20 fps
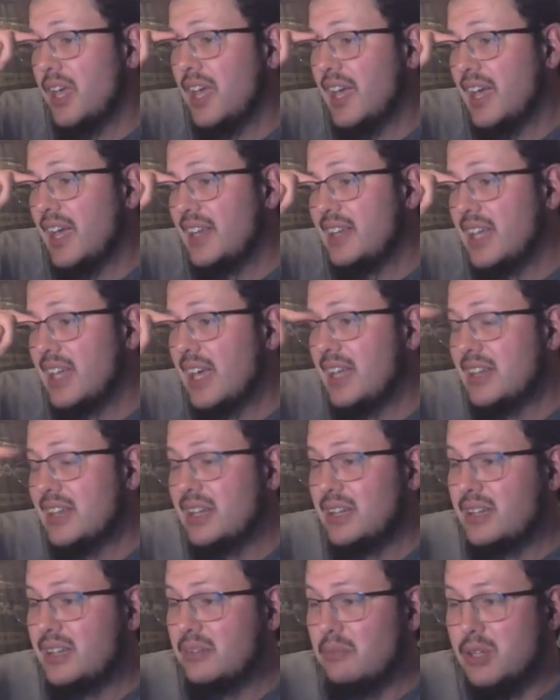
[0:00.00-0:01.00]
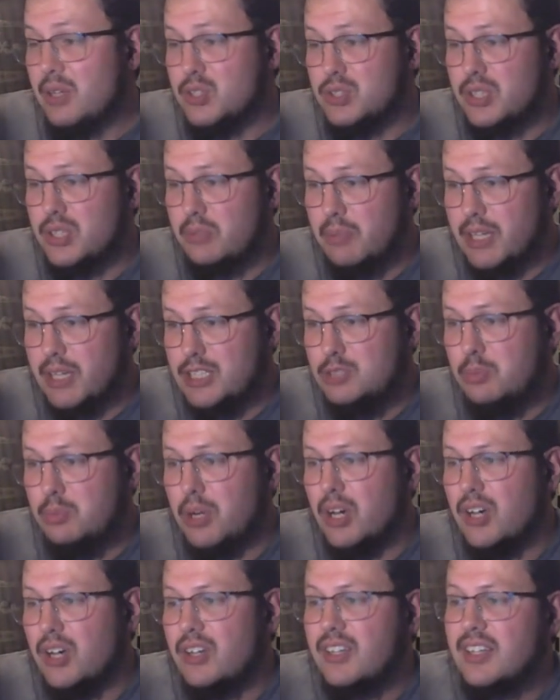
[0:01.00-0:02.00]
in Major League
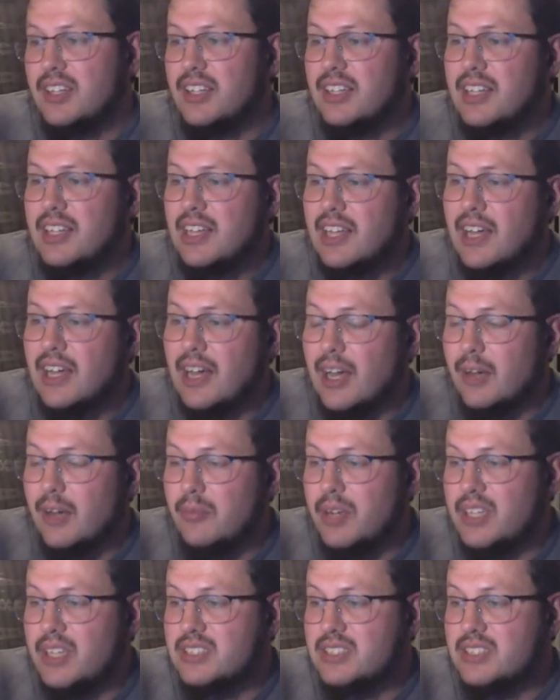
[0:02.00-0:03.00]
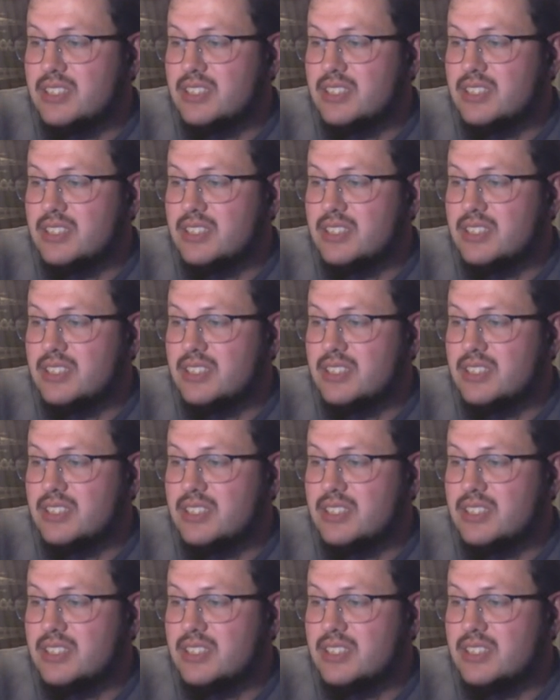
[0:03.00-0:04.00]
Baseball. It's a fantastic
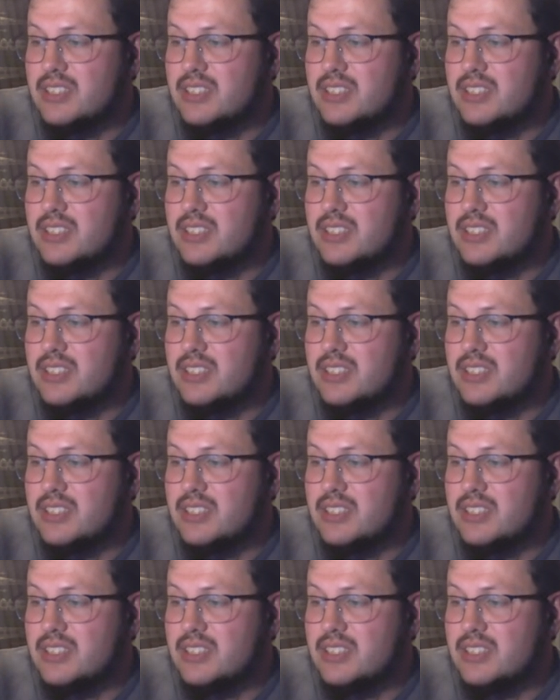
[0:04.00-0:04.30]
pitch.